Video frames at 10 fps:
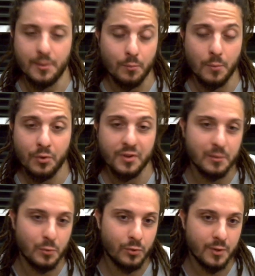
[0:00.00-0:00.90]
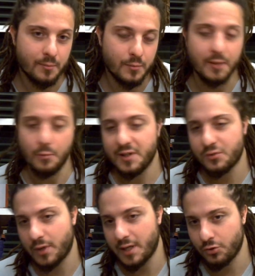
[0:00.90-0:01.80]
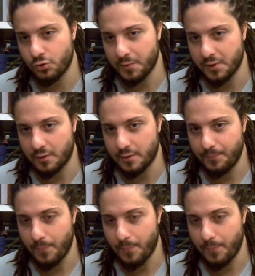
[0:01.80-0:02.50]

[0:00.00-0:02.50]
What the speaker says: both the moon is trining Jupiter,